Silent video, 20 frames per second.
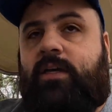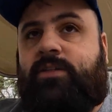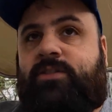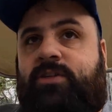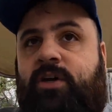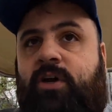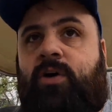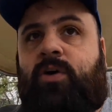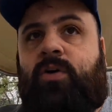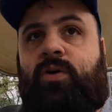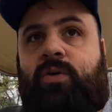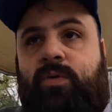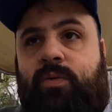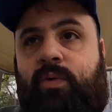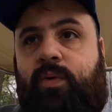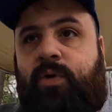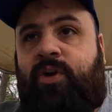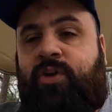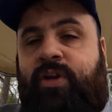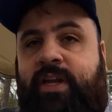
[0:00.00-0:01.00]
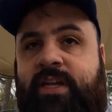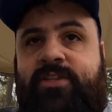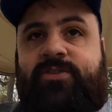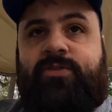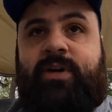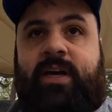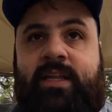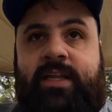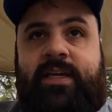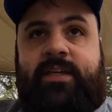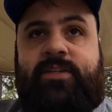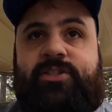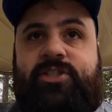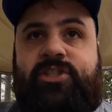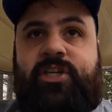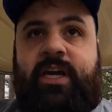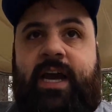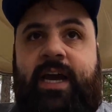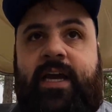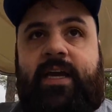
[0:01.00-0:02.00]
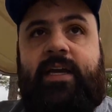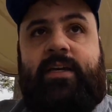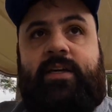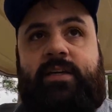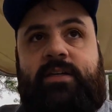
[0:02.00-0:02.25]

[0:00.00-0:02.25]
So you need to at least check